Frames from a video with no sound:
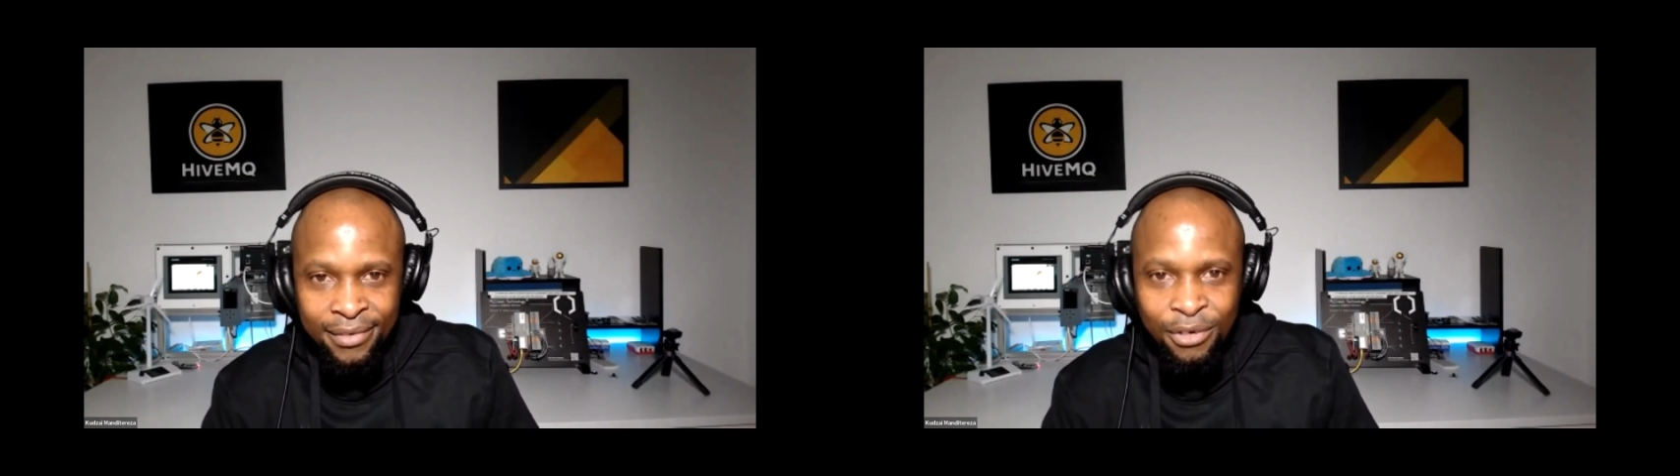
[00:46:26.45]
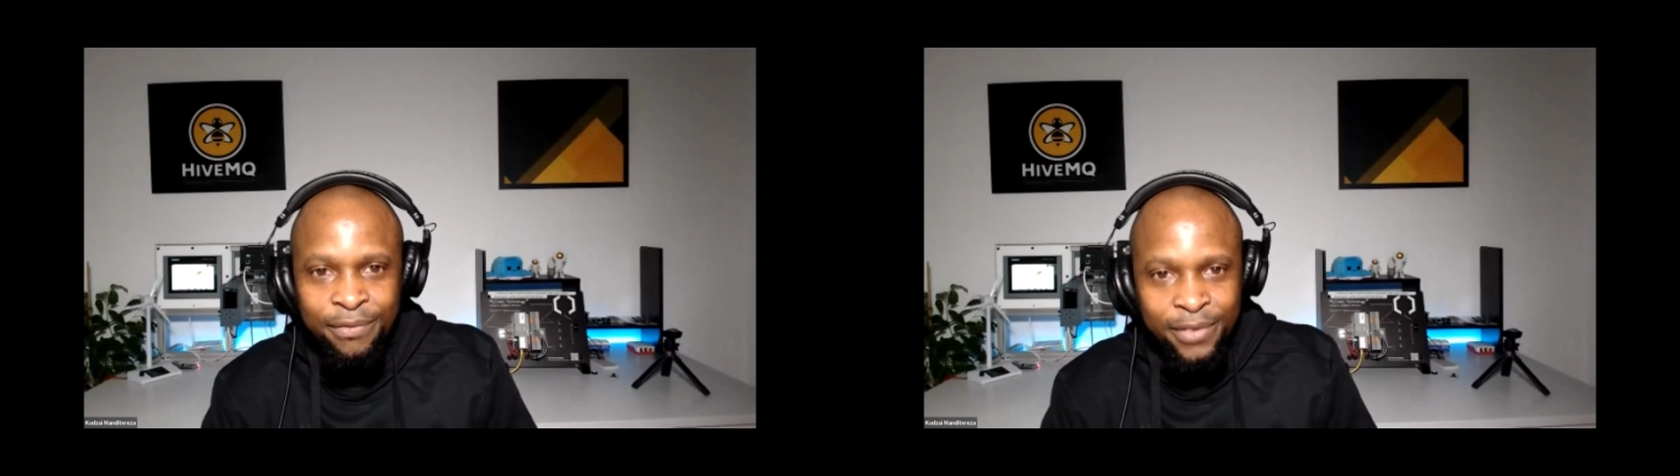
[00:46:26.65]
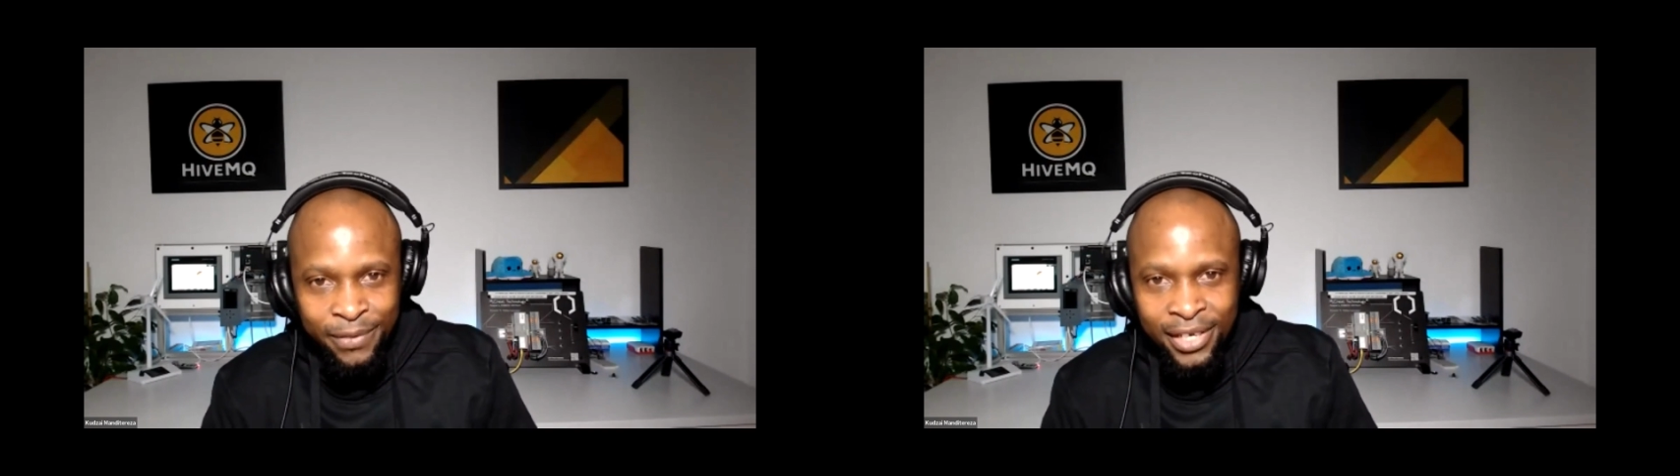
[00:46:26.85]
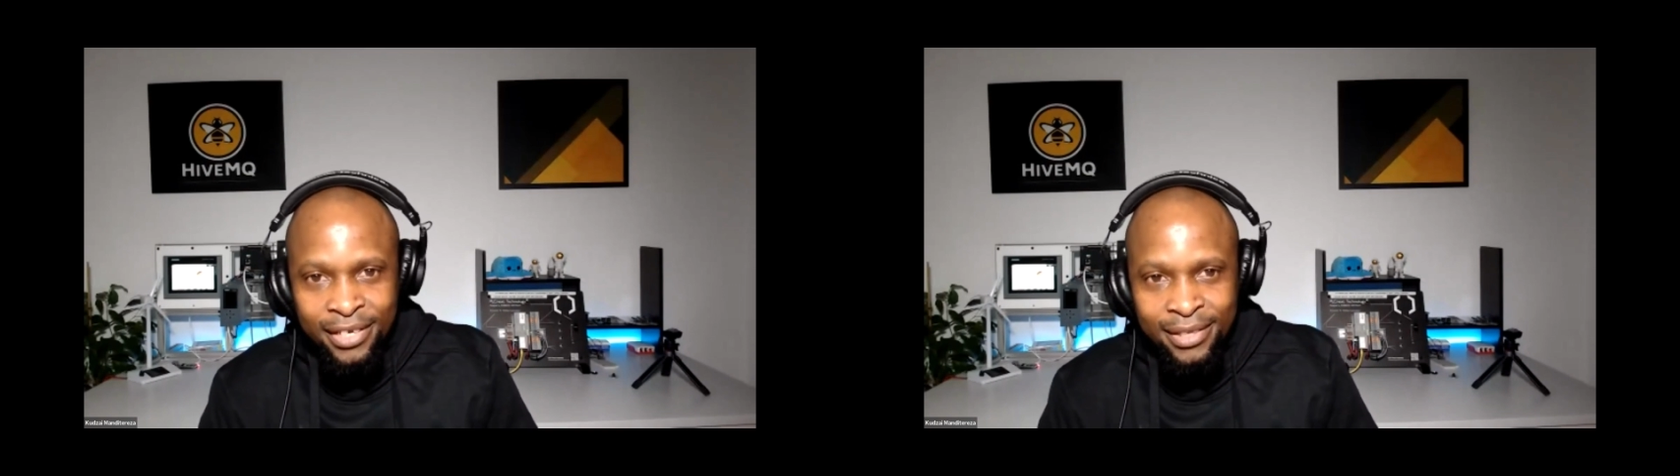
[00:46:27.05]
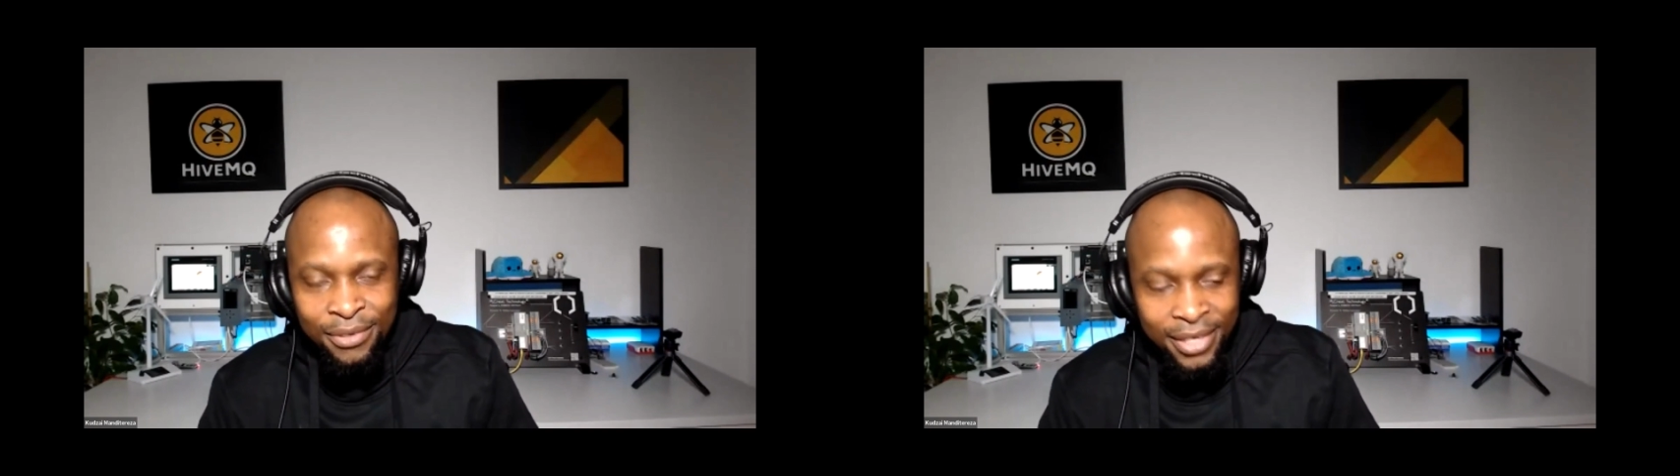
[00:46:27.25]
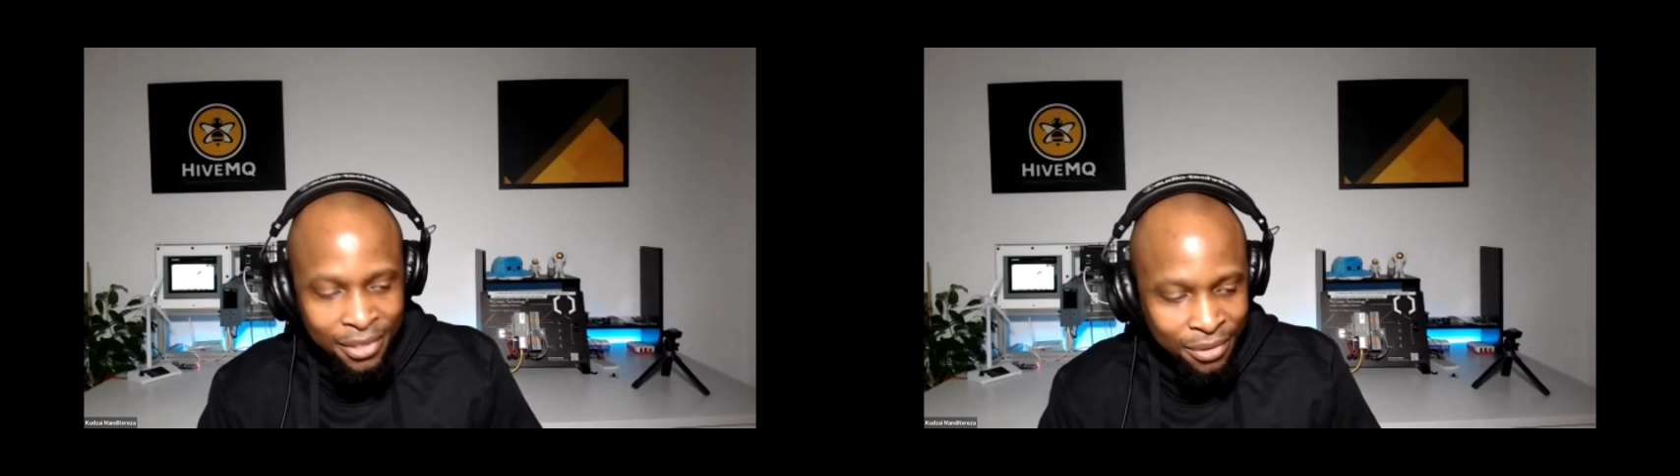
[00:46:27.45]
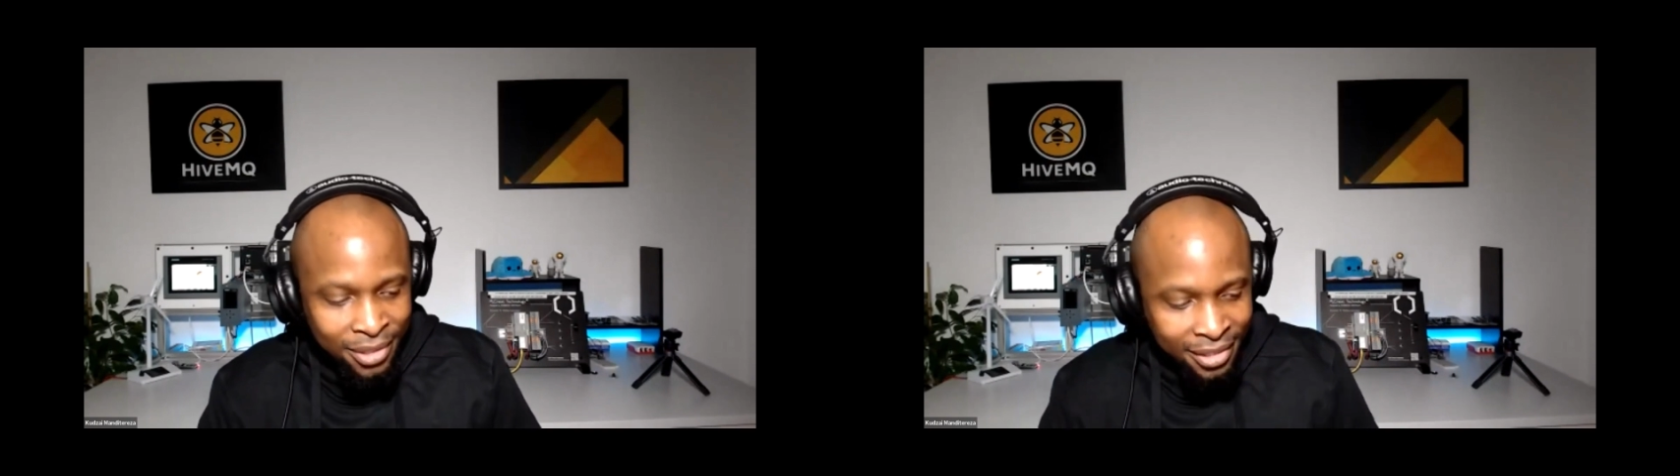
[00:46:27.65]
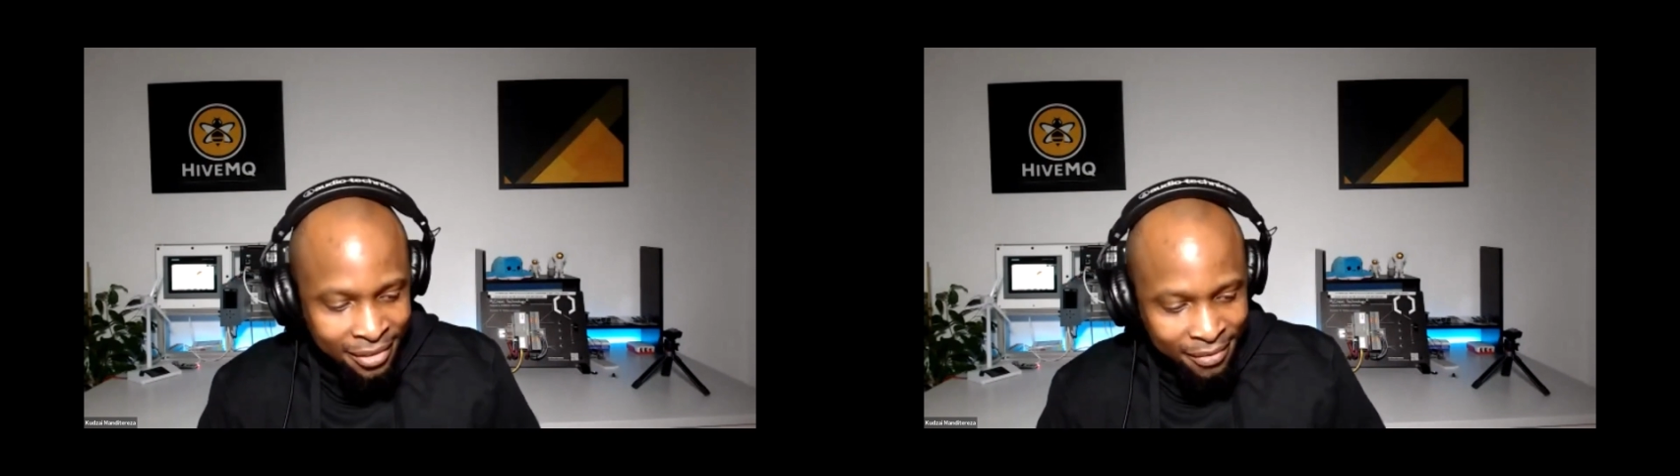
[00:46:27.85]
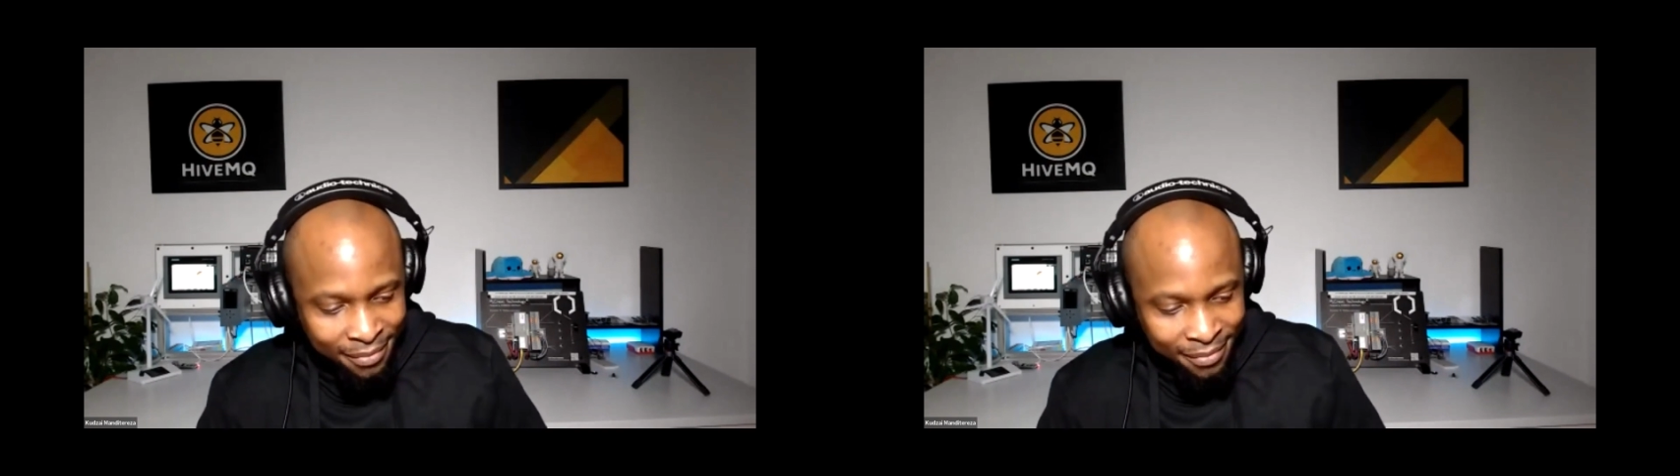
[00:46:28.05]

Or if you have anything to add, Jose?